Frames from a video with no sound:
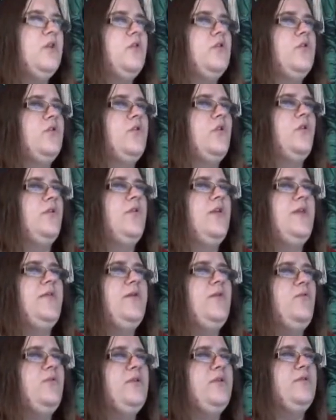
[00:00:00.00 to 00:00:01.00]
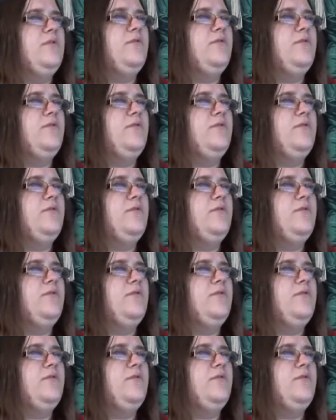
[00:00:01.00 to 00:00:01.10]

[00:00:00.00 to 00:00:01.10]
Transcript: So then there was the